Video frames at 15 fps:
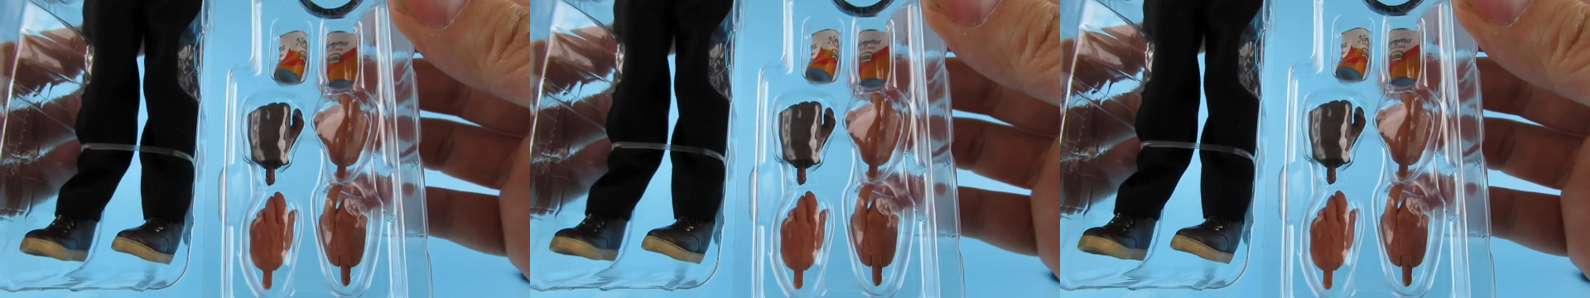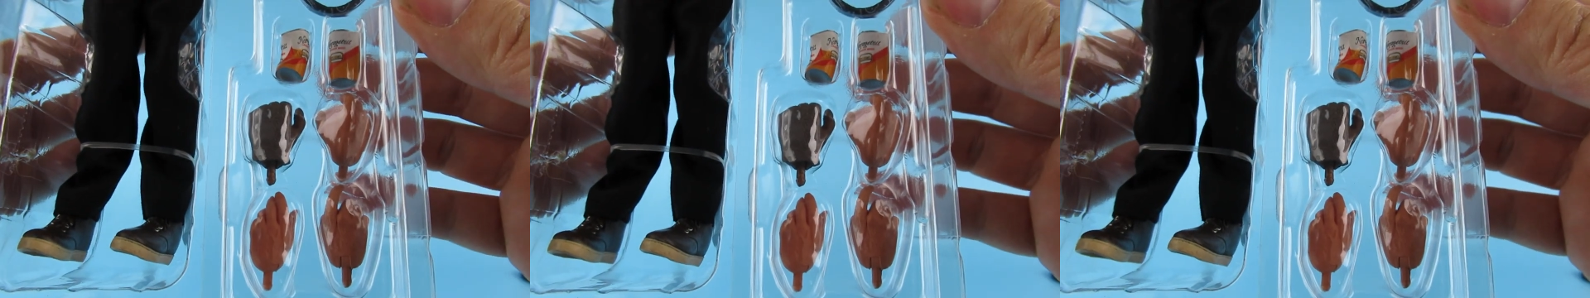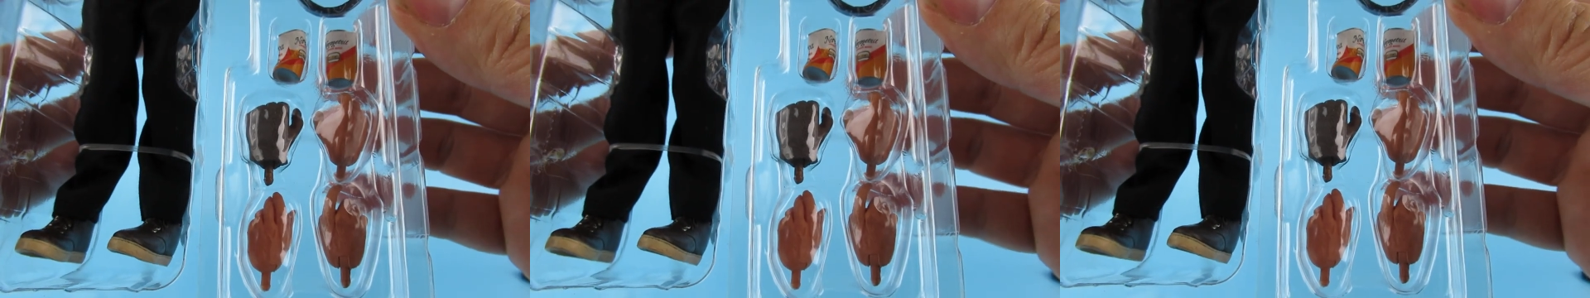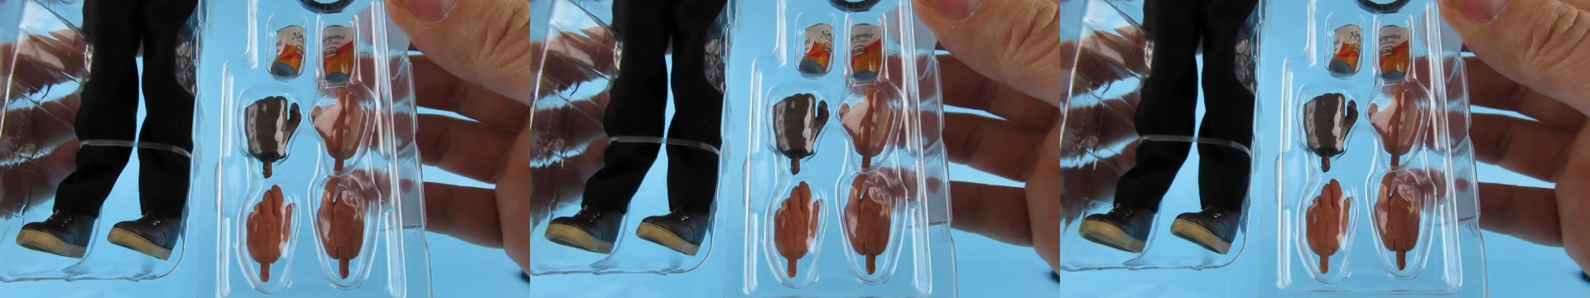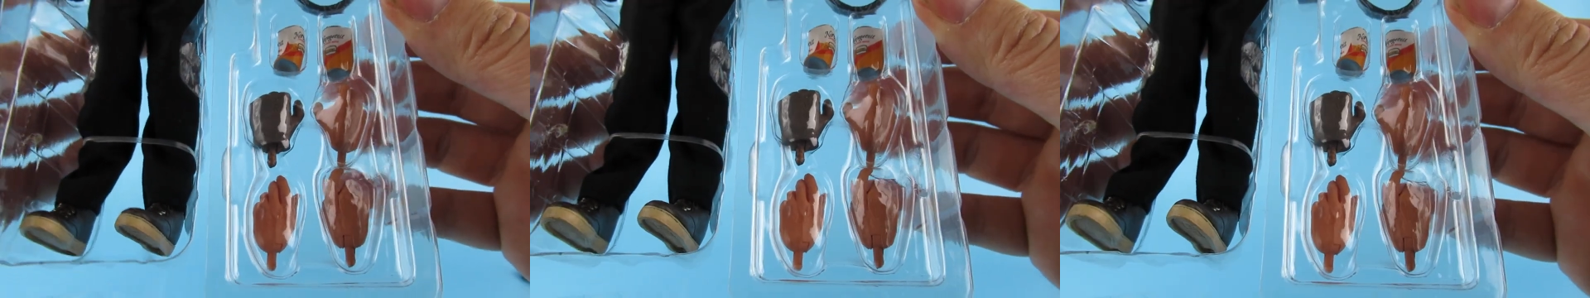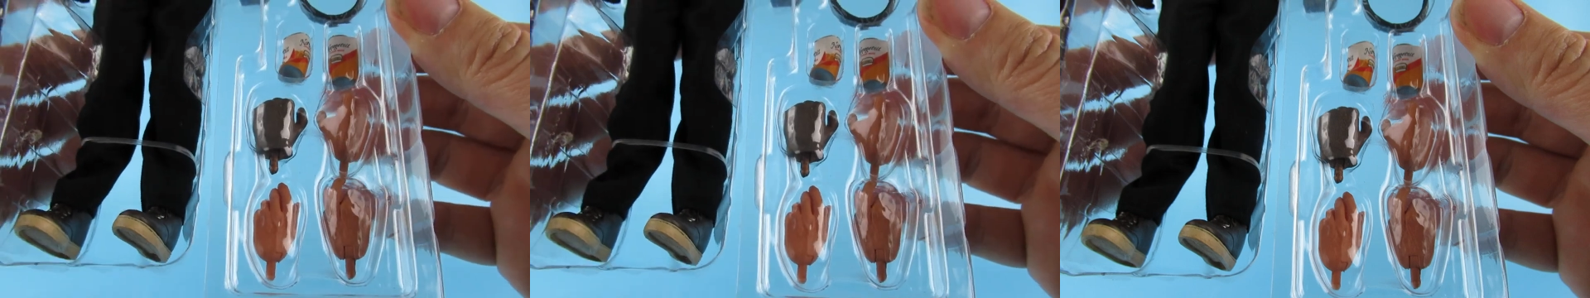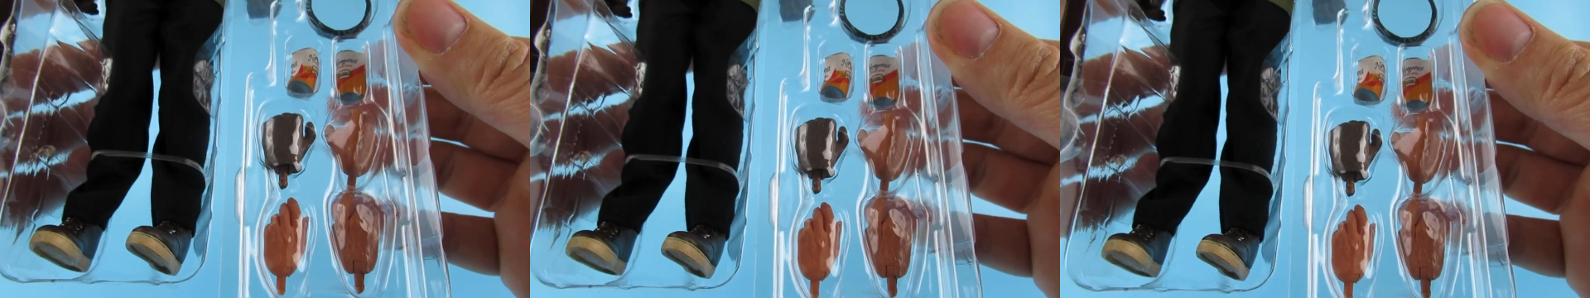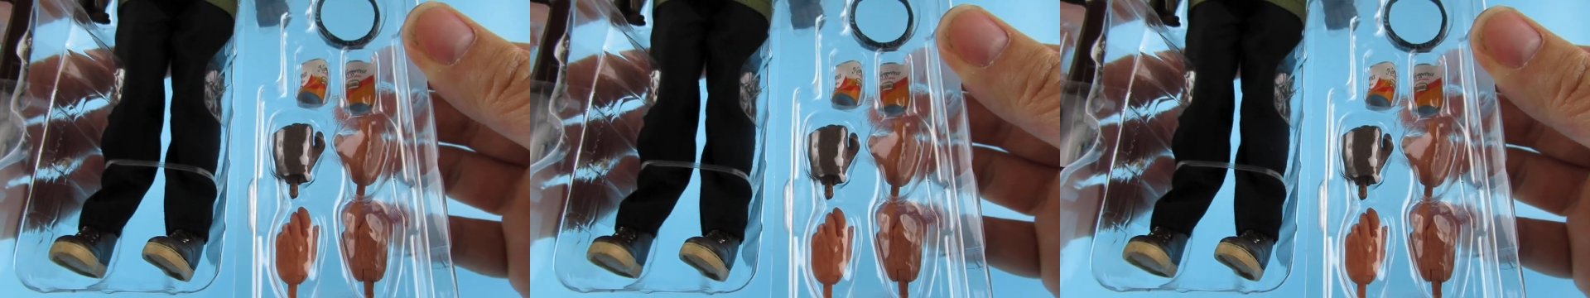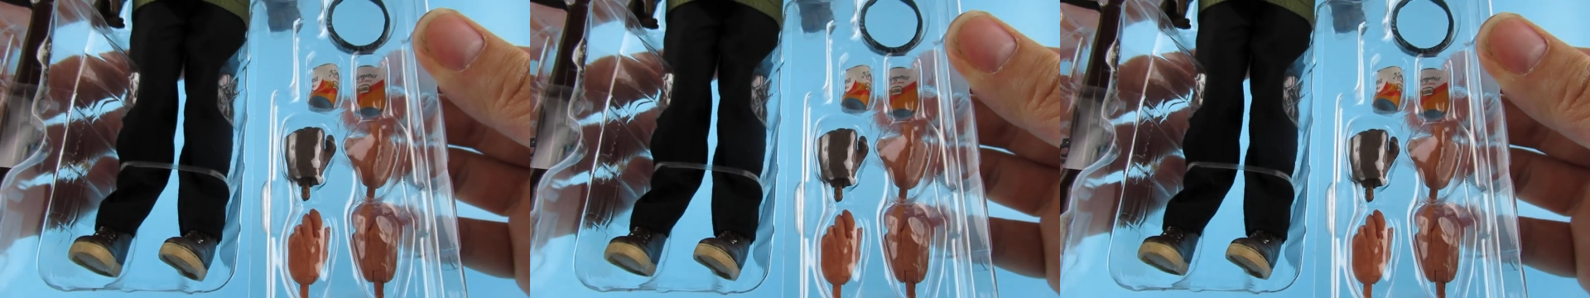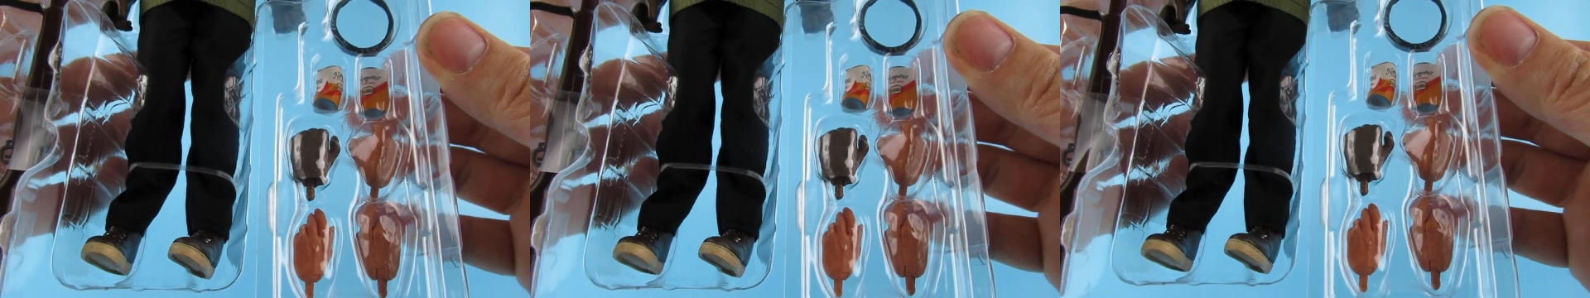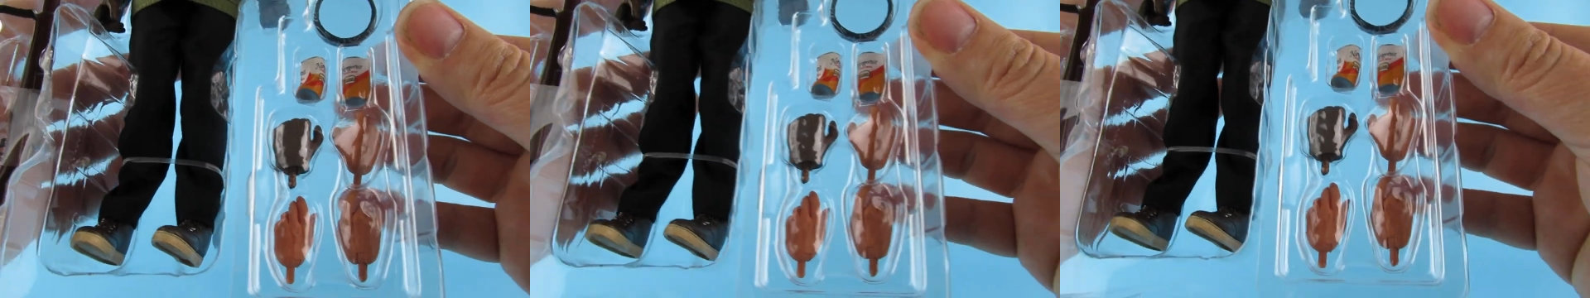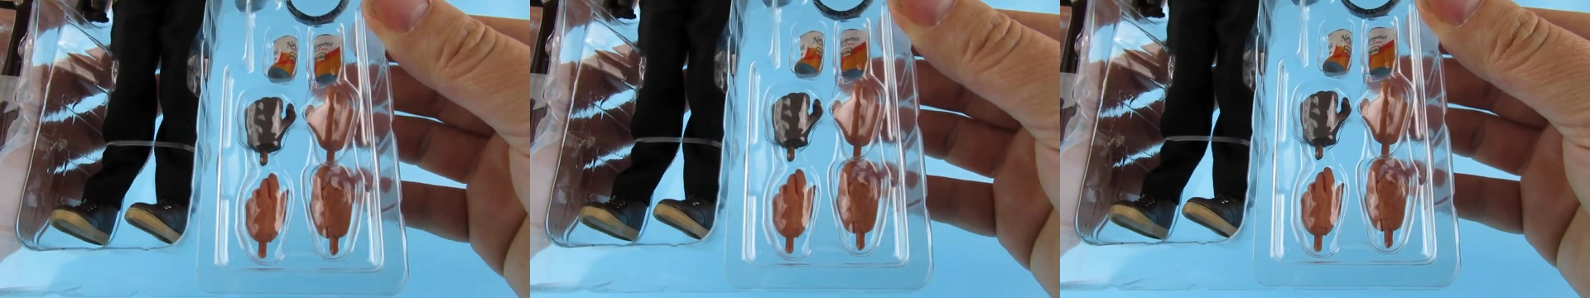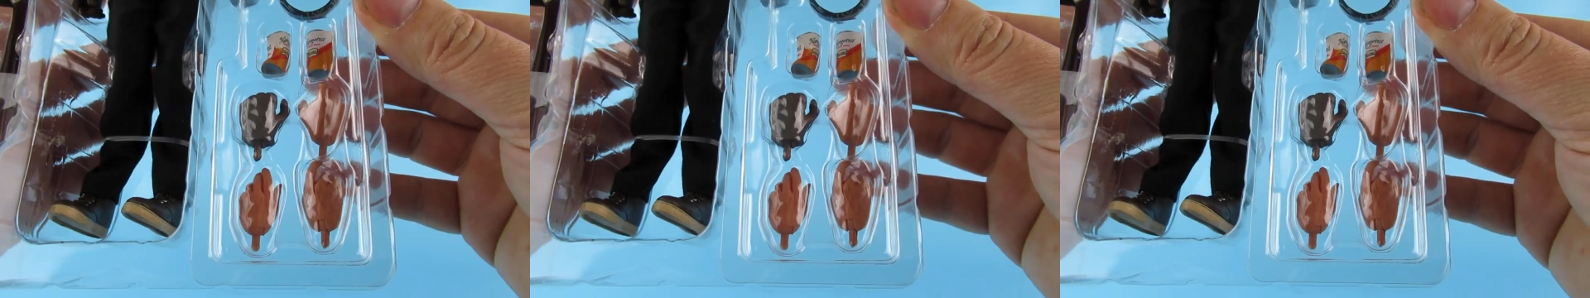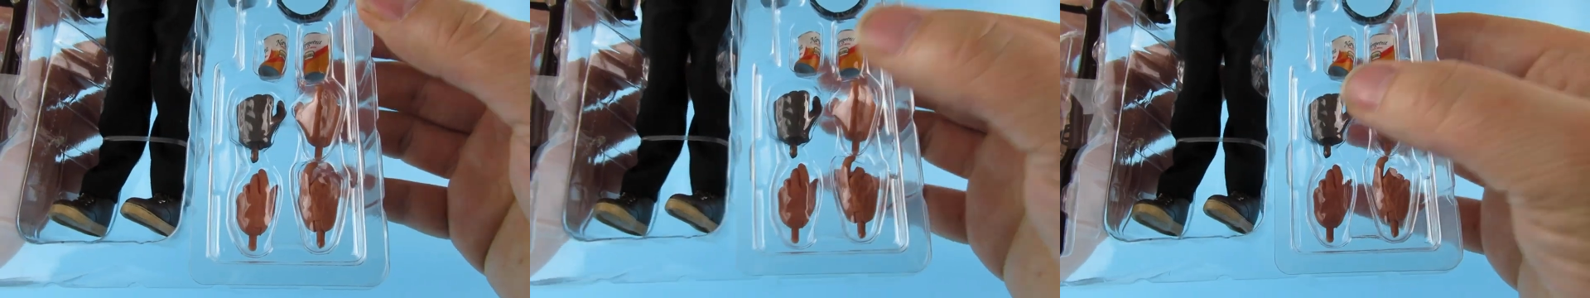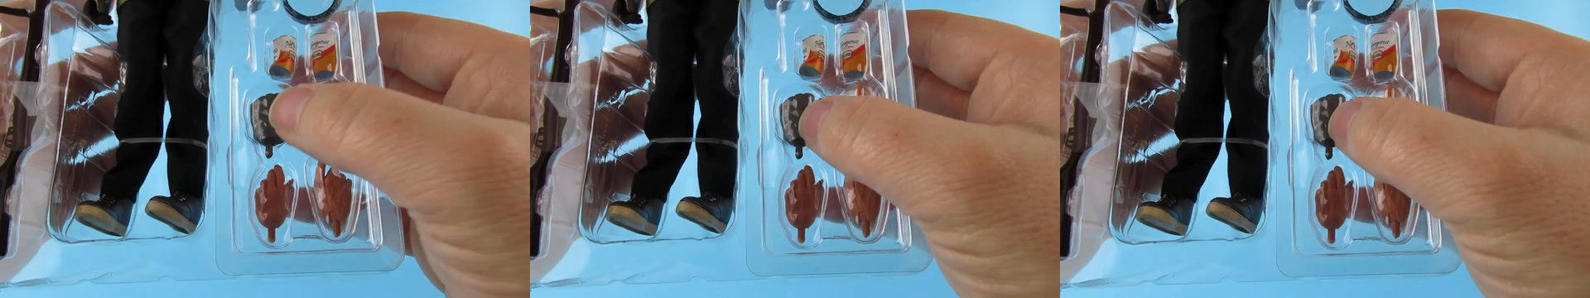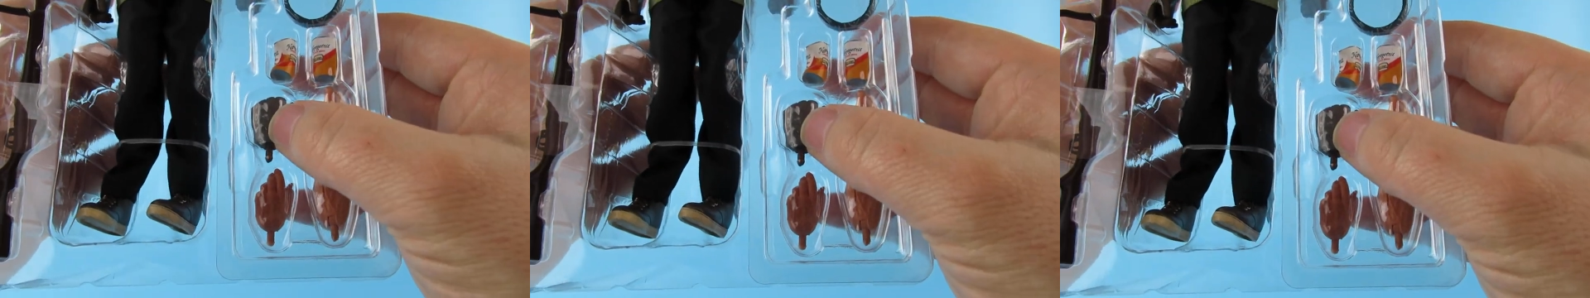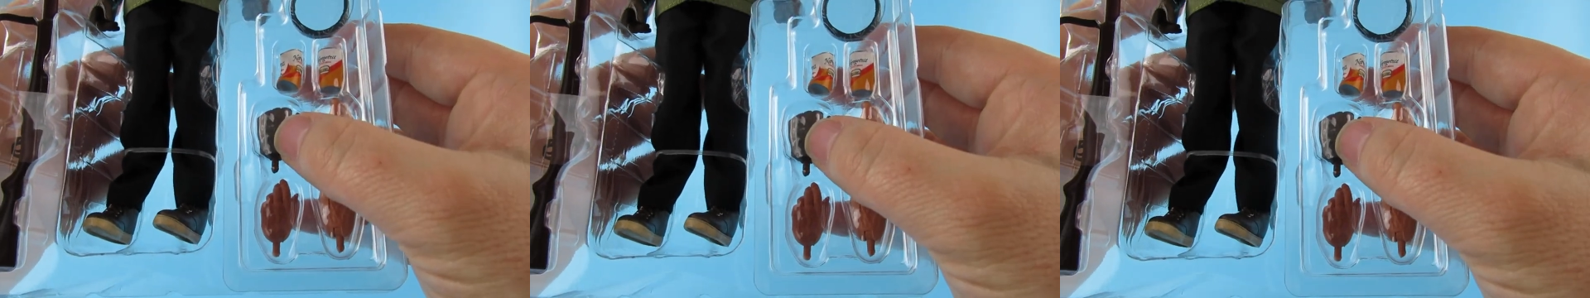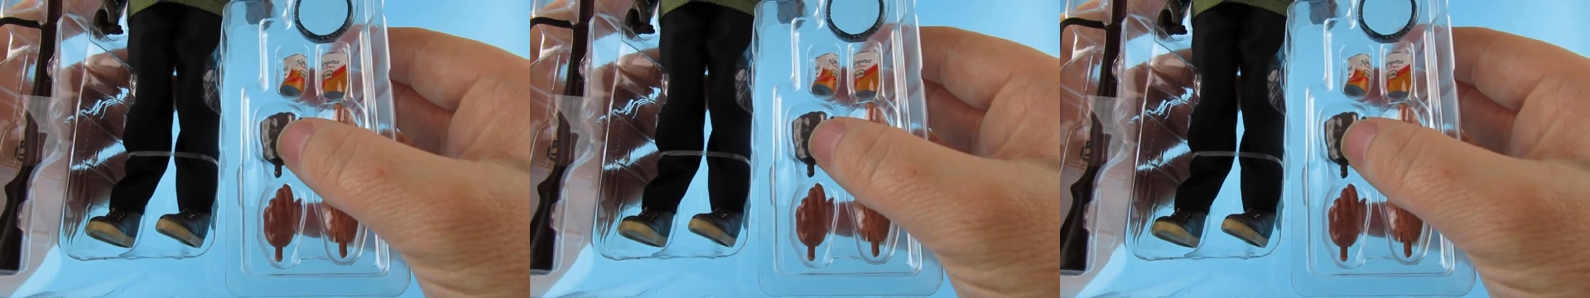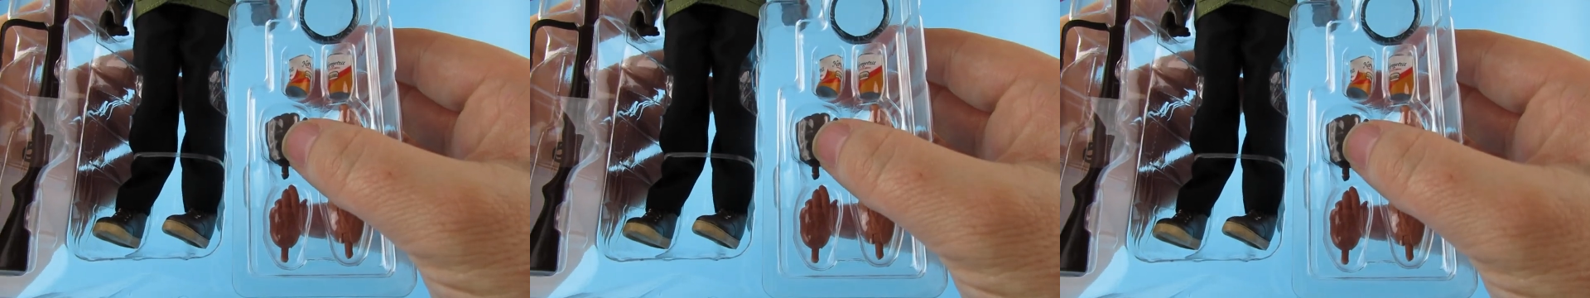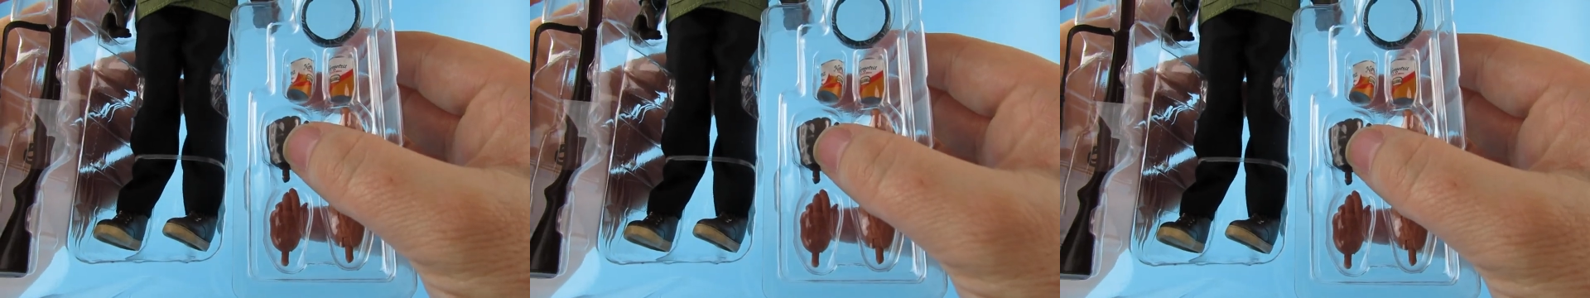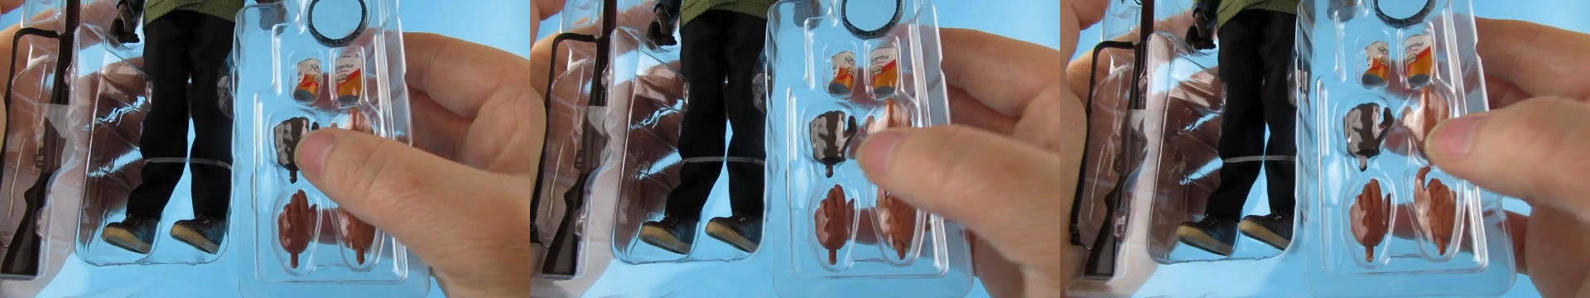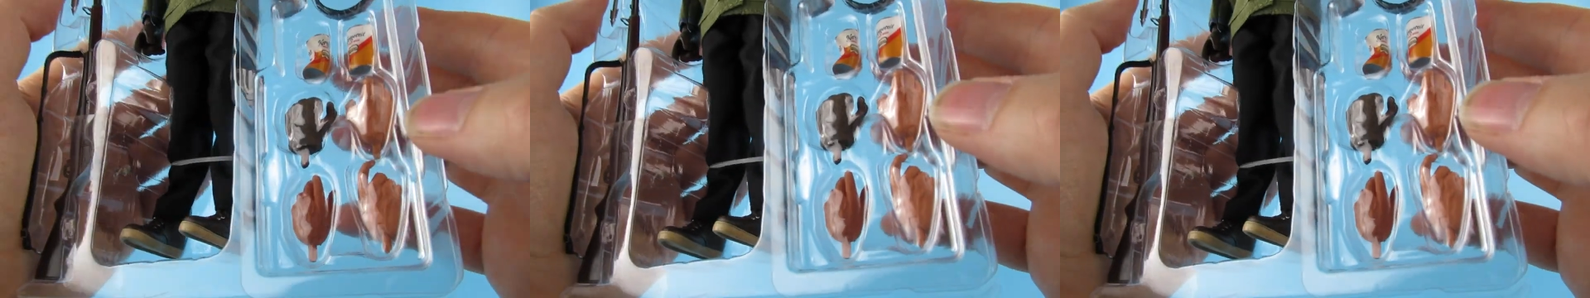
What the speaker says: (no speaker visible)